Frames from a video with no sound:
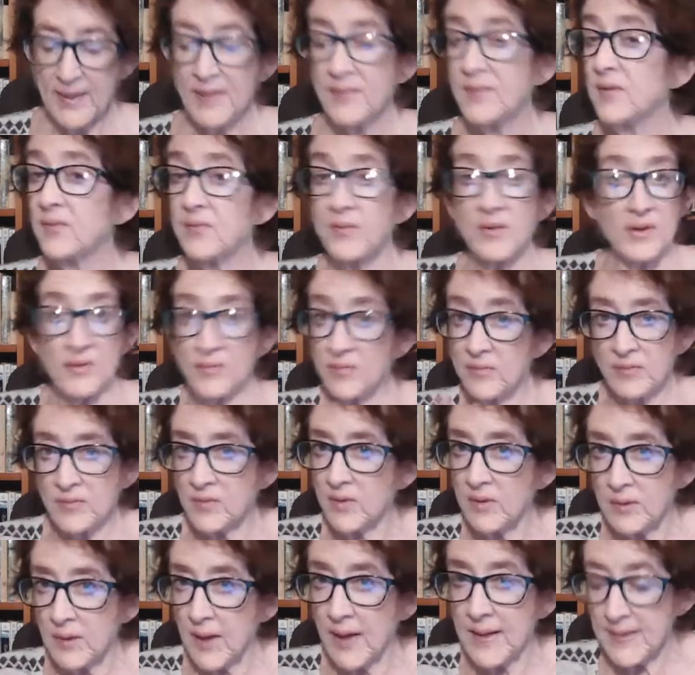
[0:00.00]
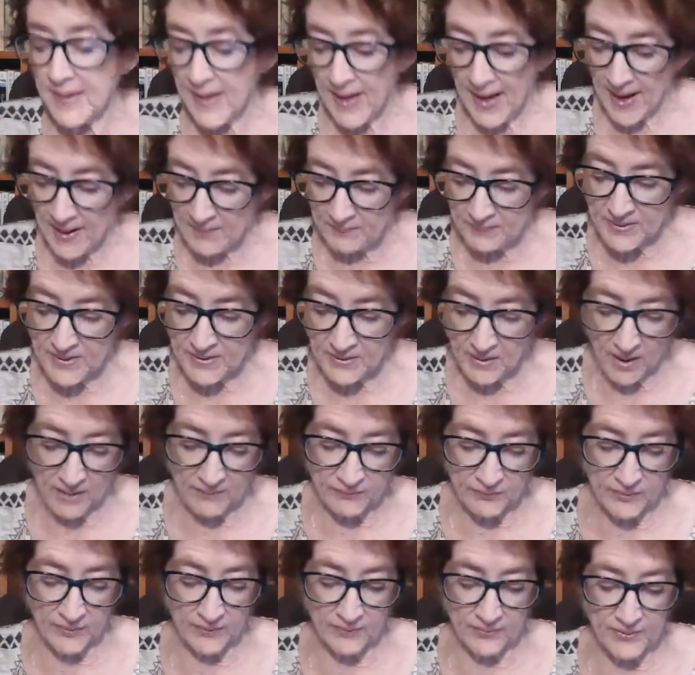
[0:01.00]
This isn't a light, happy
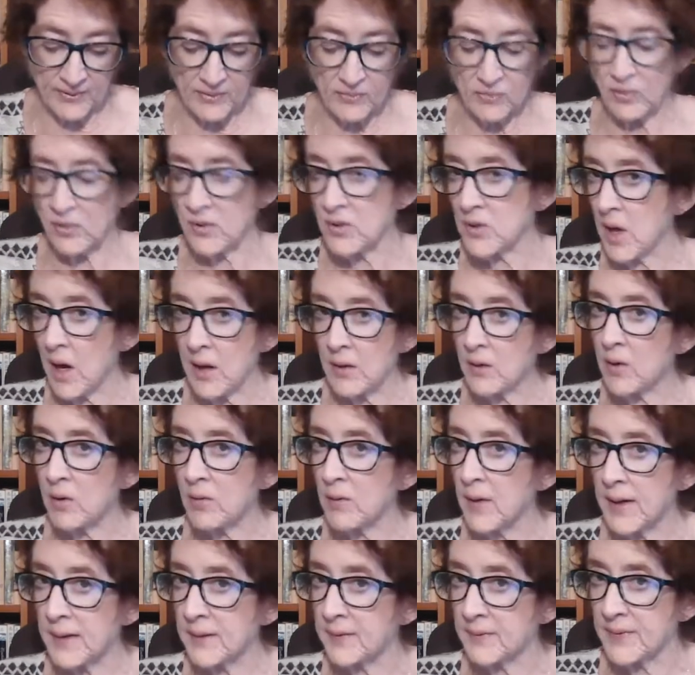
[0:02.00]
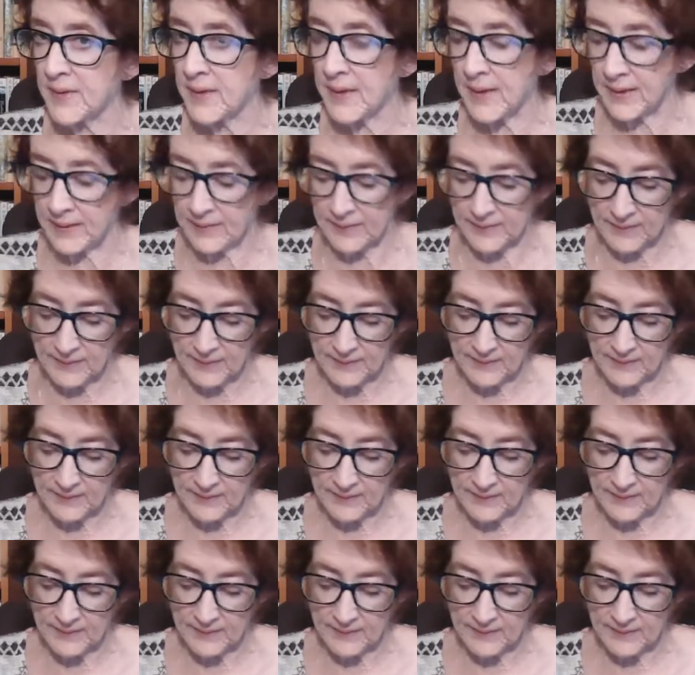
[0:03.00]
novel, and things are not all right in the end.